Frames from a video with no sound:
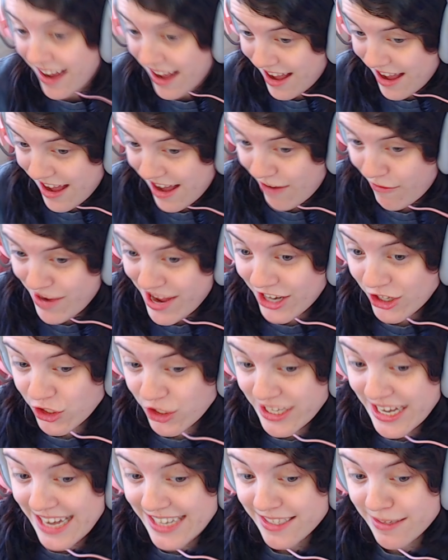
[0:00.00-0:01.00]
We
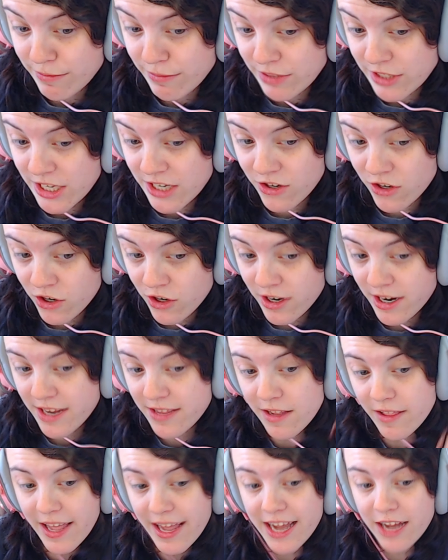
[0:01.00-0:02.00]
actually had some dinner
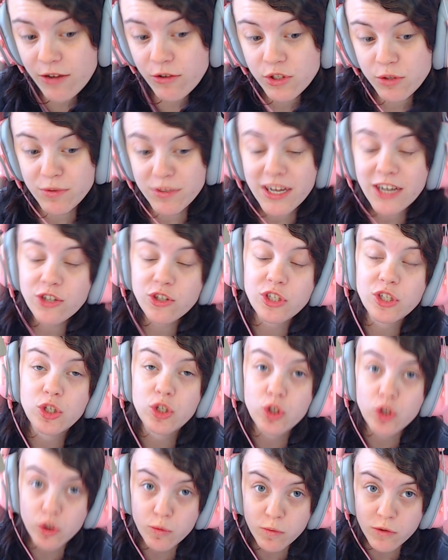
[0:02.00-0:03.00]
in the lounge. It was actually
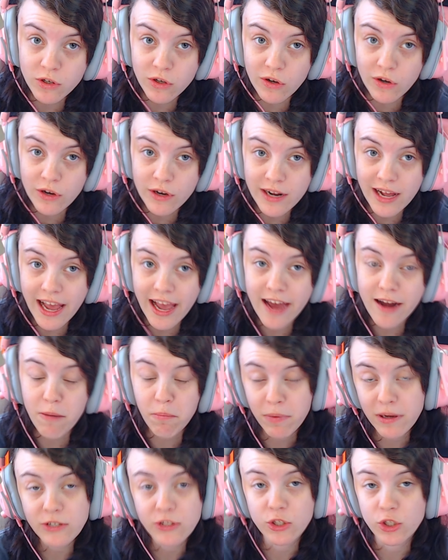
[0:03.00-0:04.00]
super good. I had a
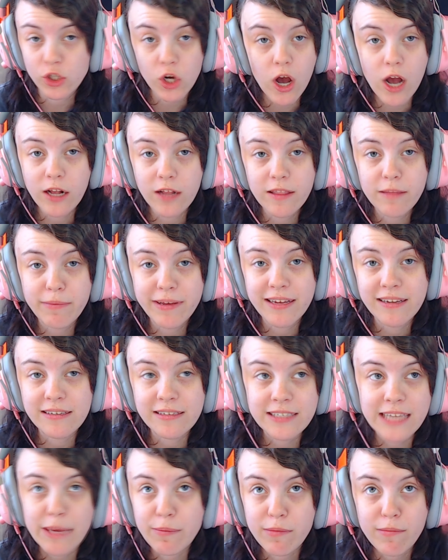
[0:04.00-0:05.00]
bunch of chocolate
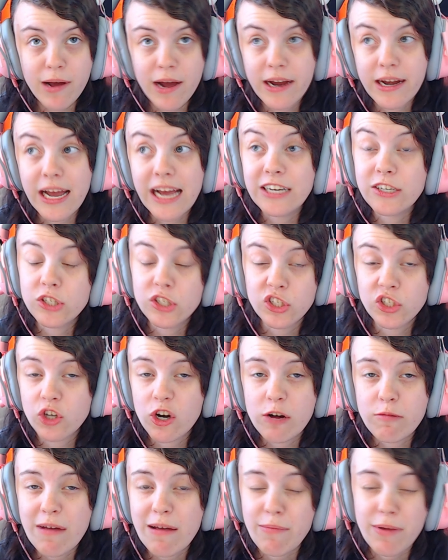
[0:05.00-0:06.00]
because, keep in mind, I just
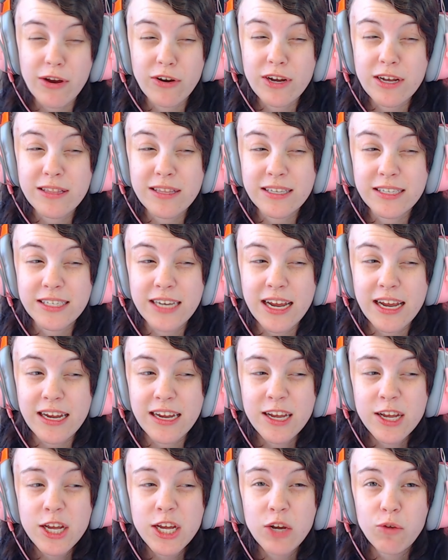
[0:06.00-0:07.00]
started my period this
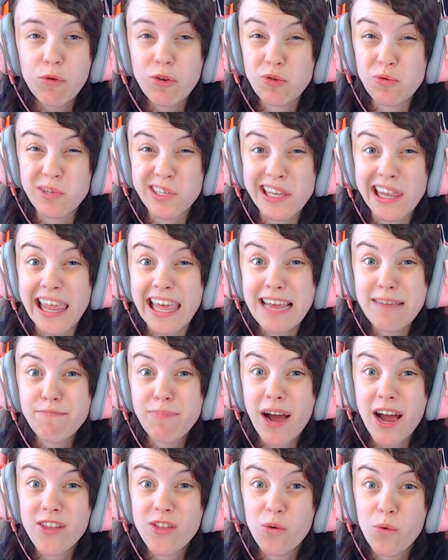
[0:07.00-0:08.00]
day, which was late,
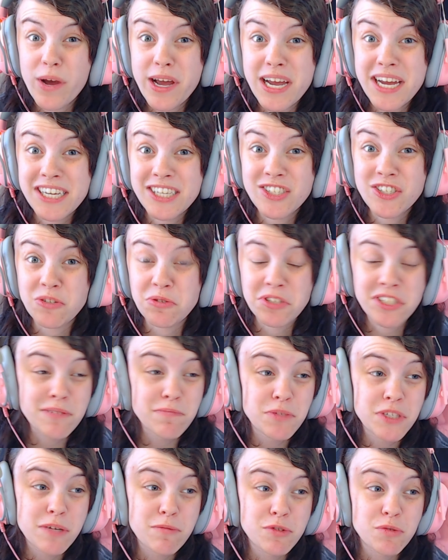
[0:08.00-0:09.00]
by the way, so
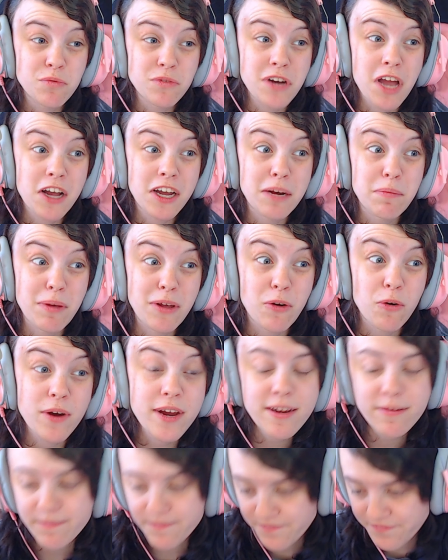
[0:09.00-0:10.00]
symptoms were not going to be
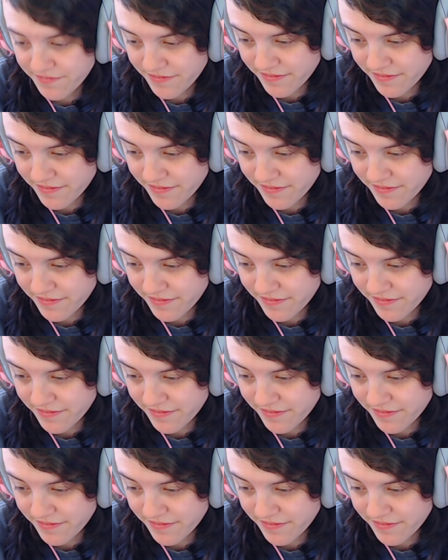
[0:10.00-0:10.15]
great.